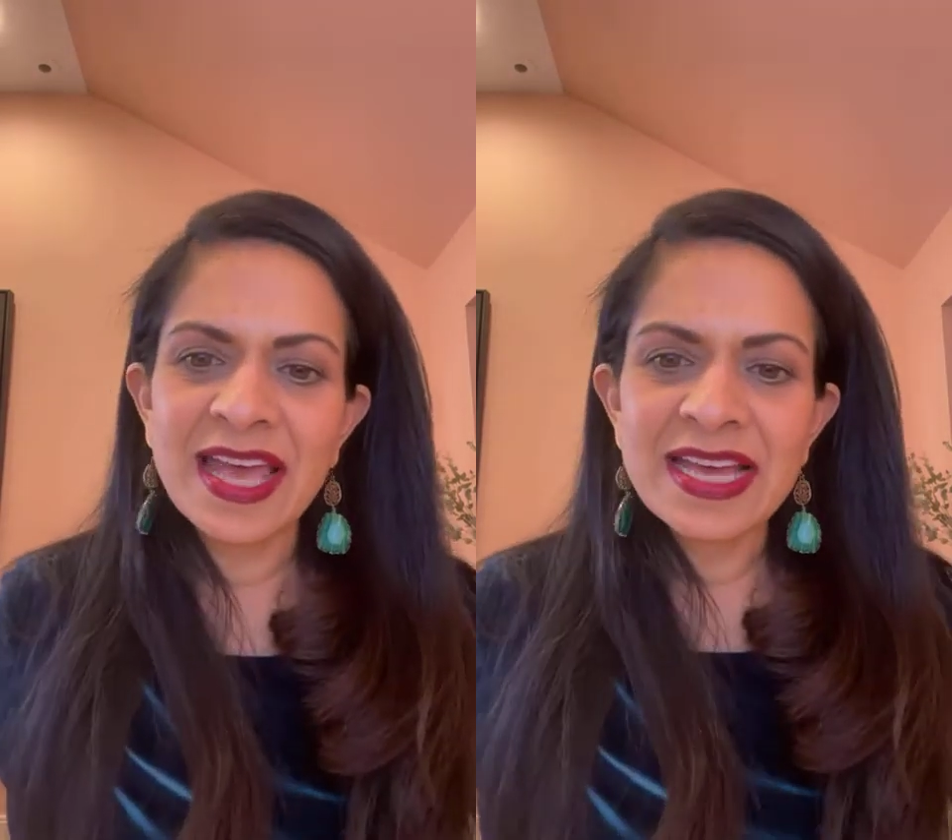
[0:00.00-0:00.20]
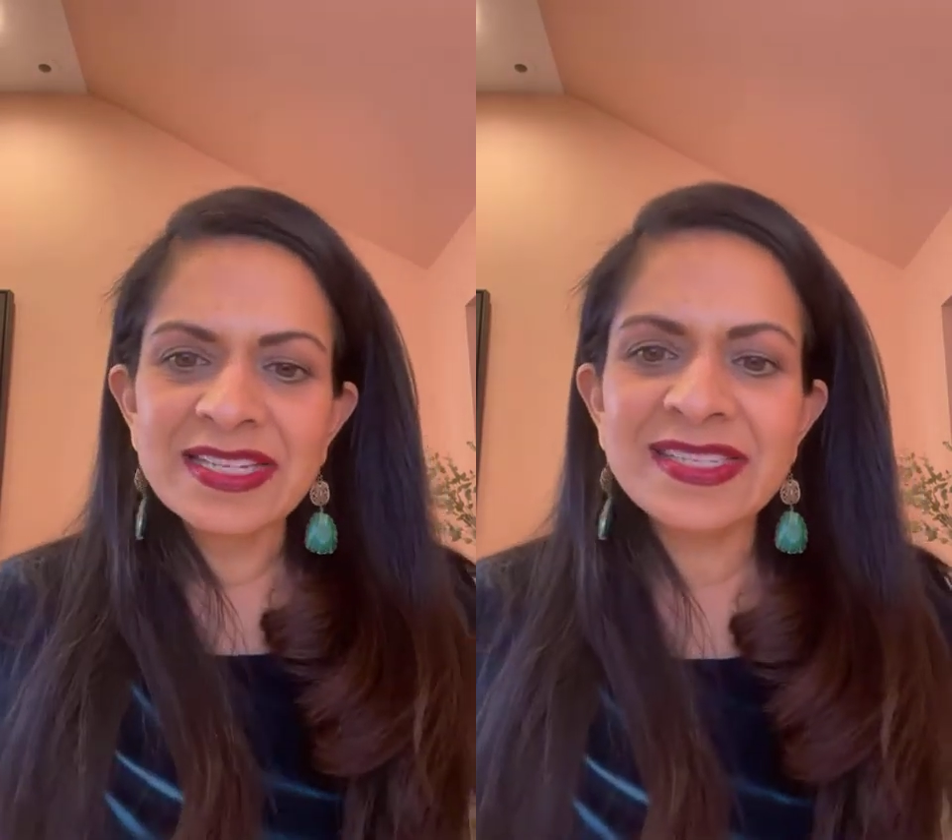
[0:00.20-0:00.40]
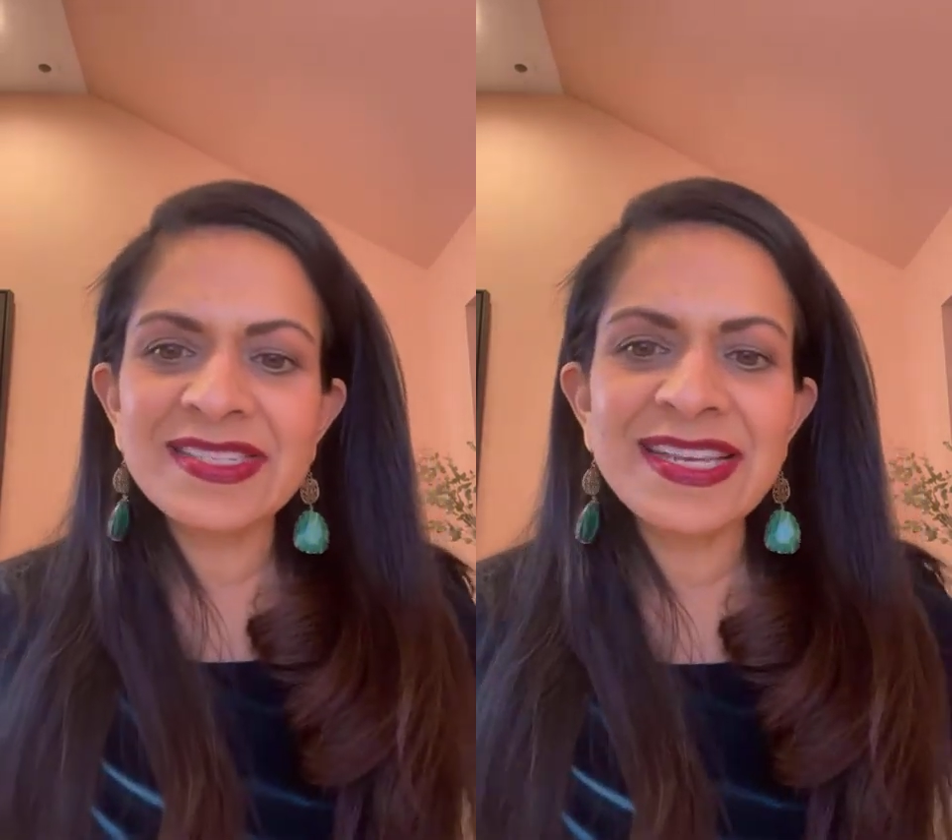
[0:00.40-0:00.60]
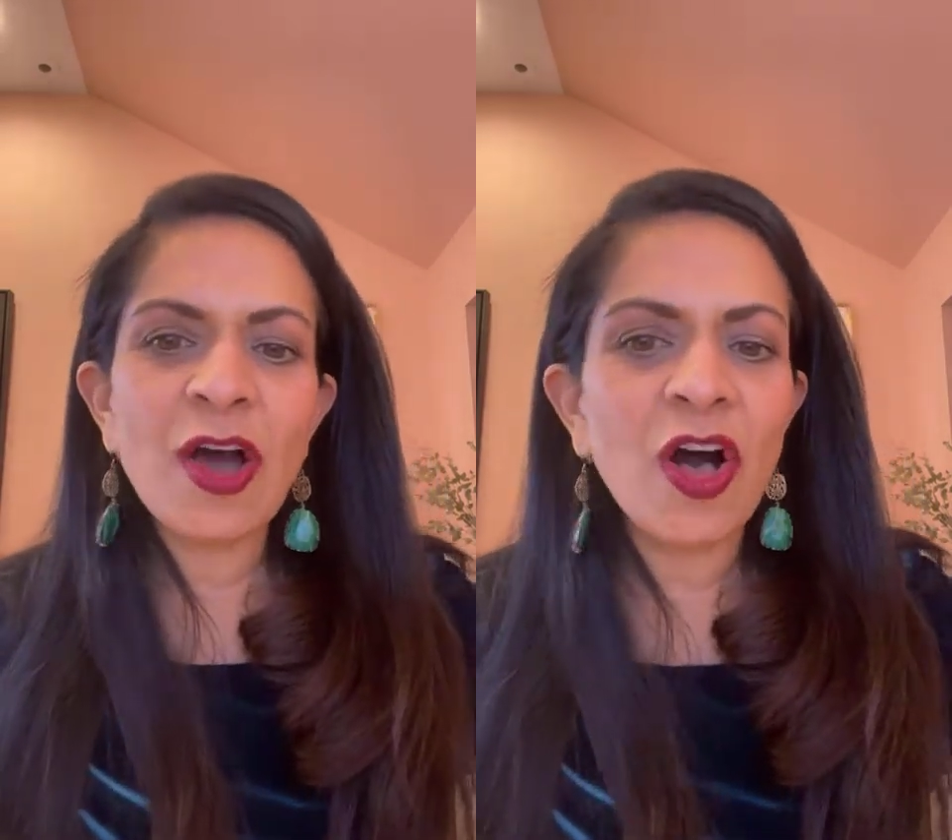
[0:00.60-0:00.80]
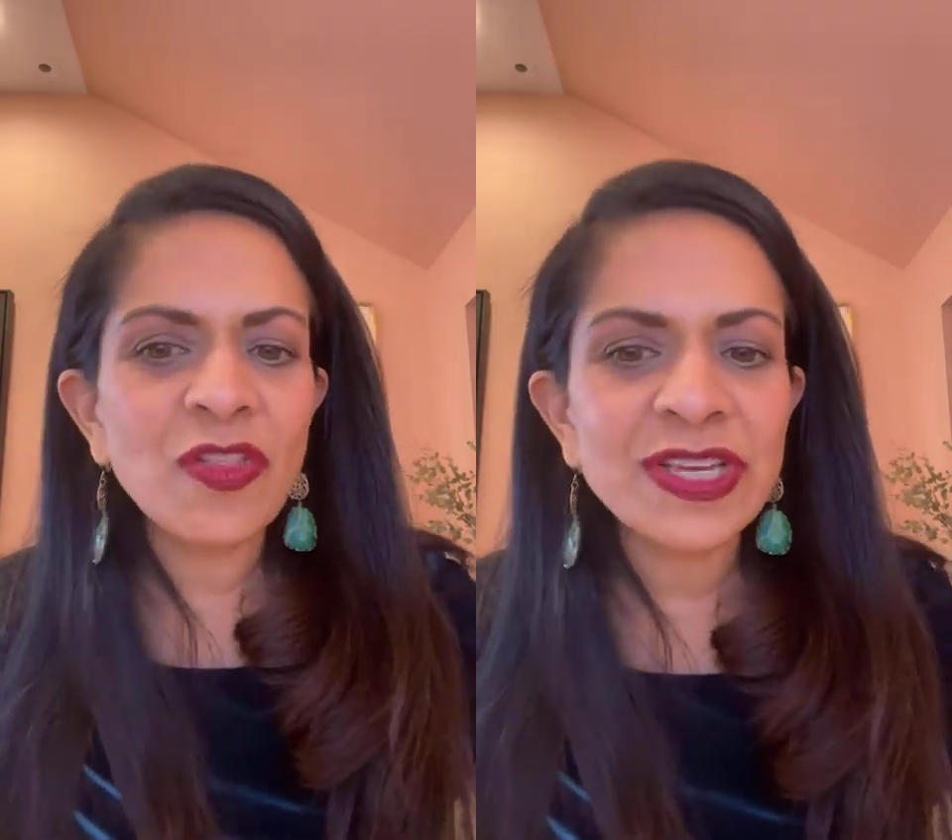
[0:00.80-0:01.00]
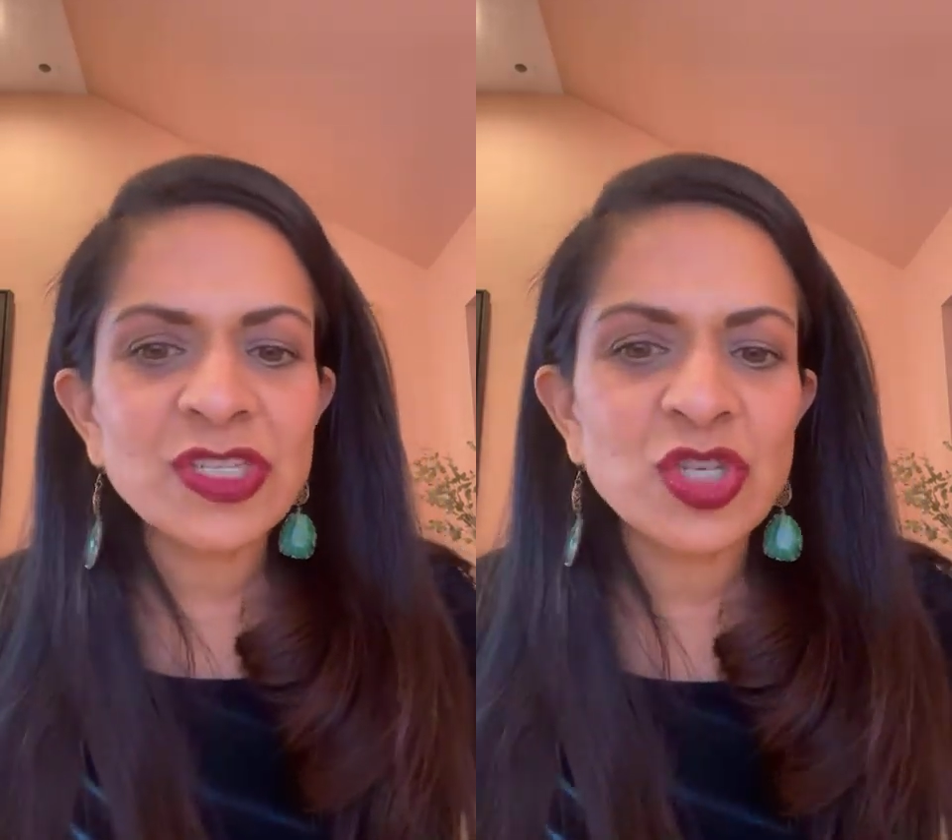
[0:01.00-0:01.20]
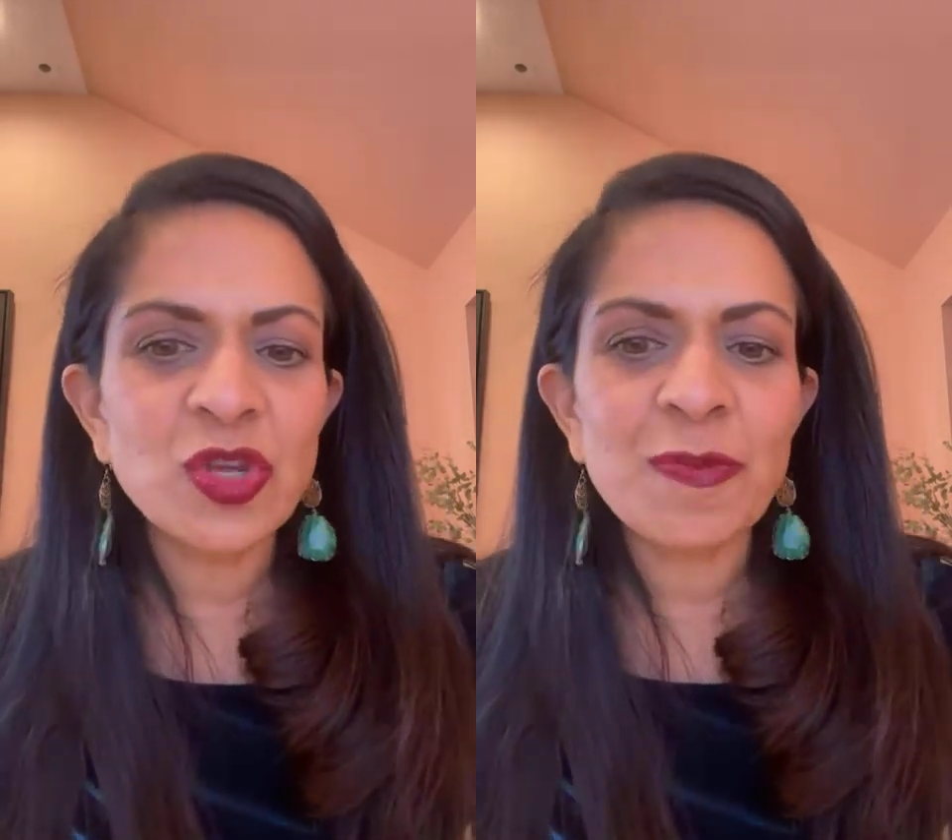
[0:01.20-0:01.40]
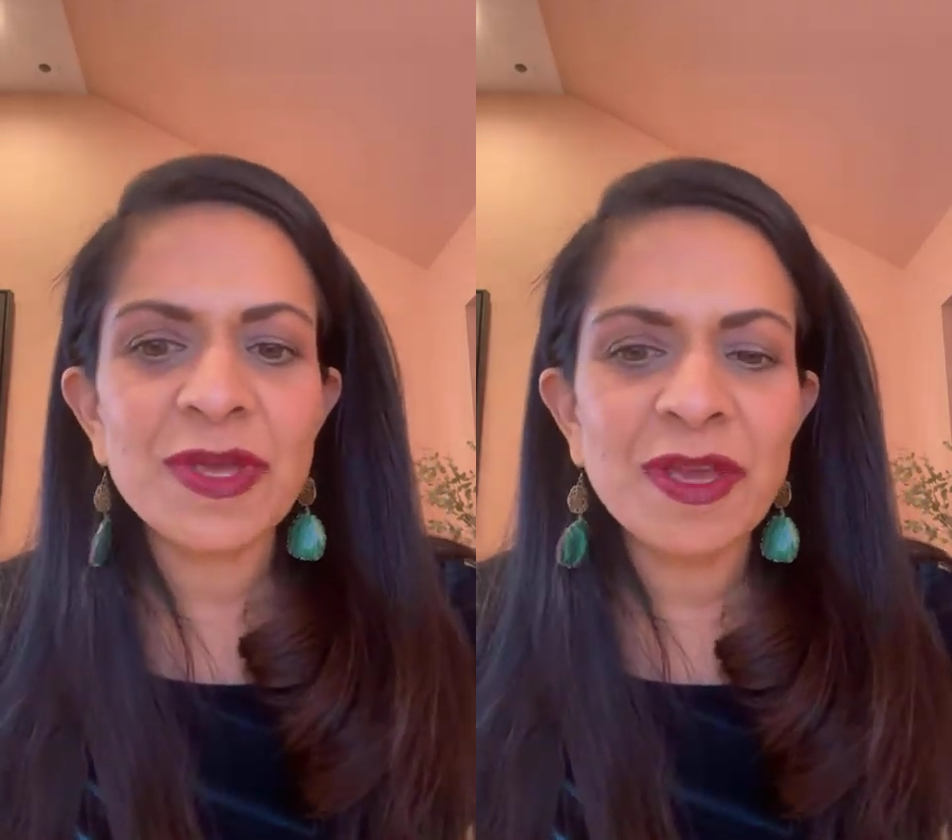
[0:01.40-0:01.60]
to see all these new
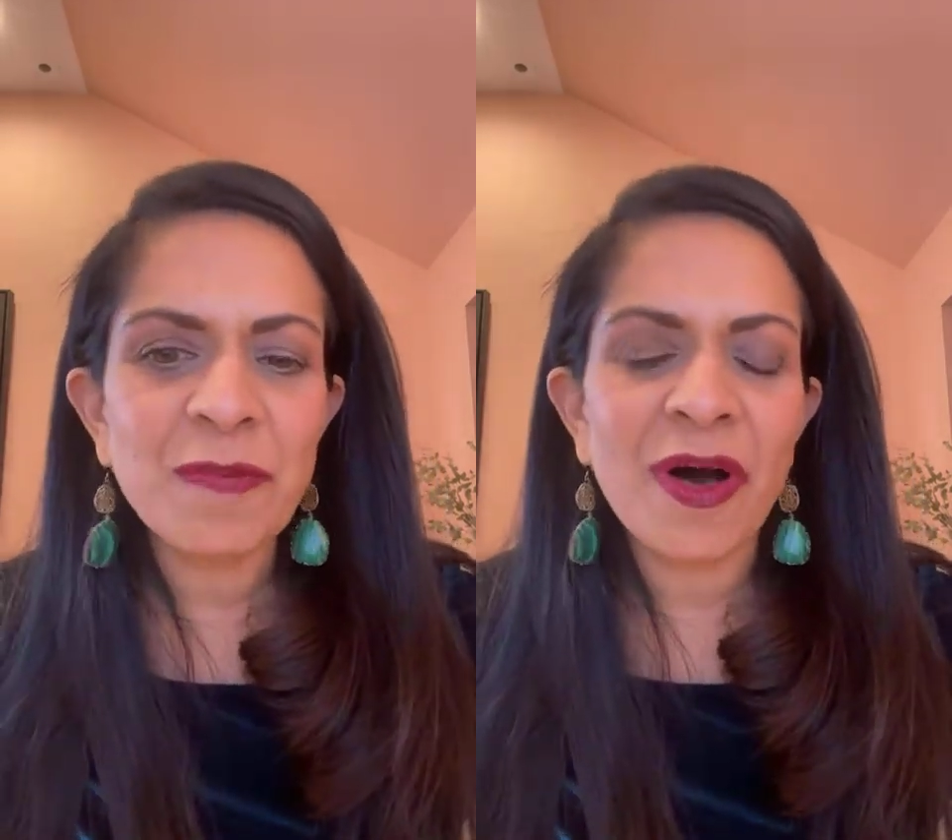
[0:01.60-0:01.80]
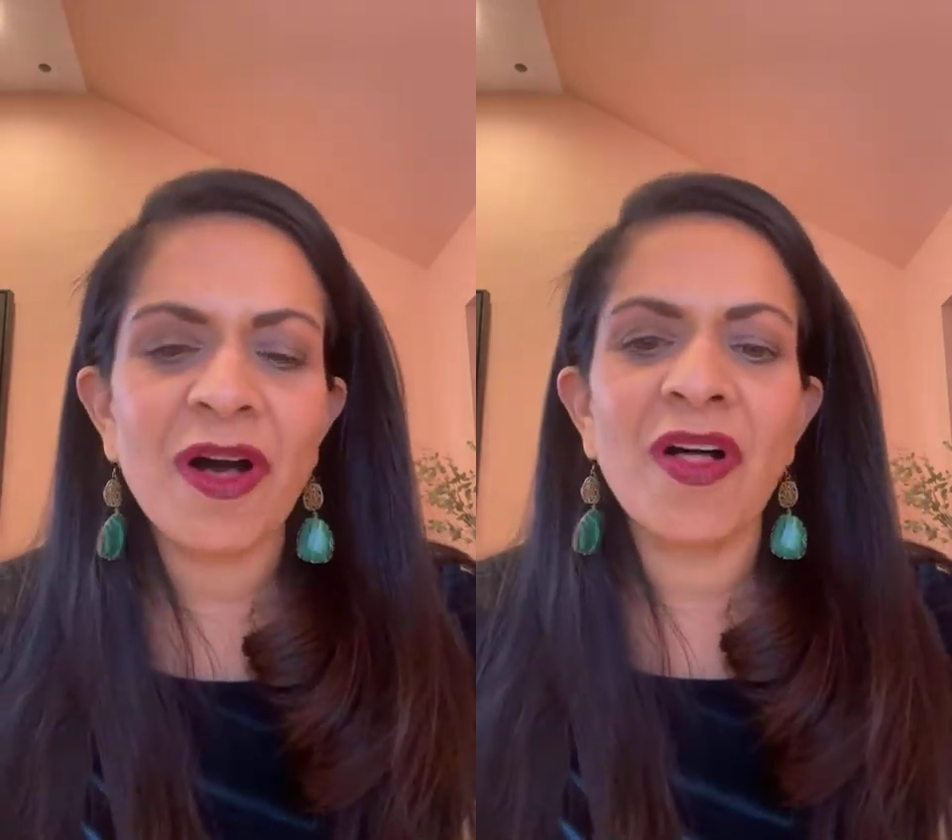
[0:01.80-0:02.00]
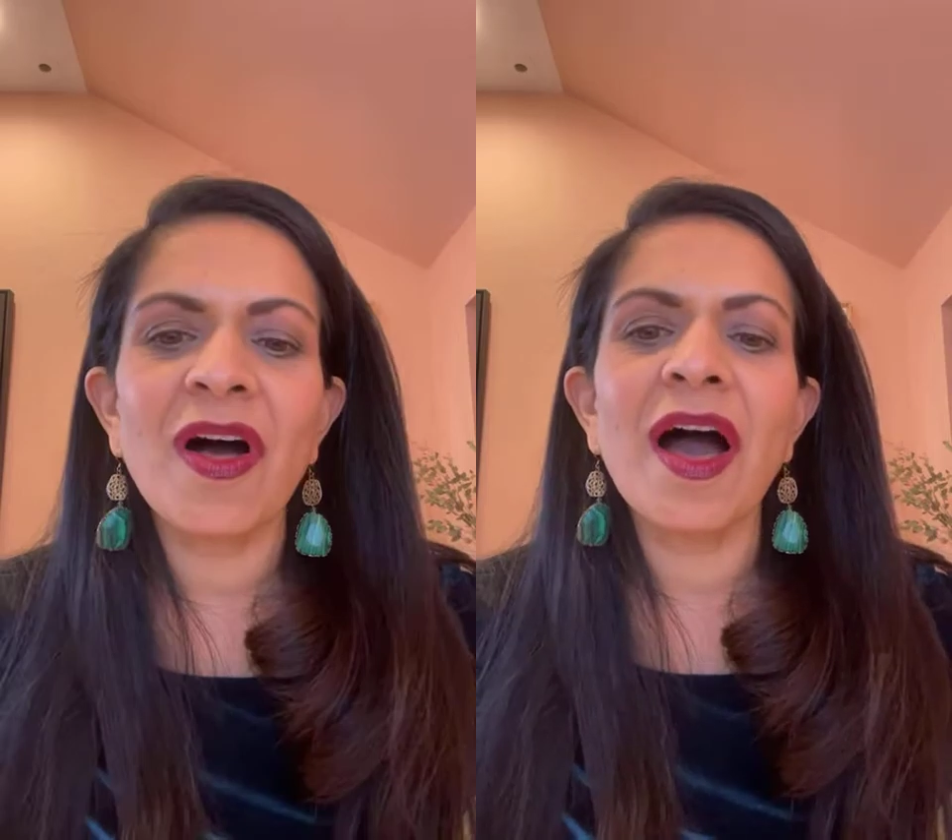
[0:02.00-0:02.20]
people.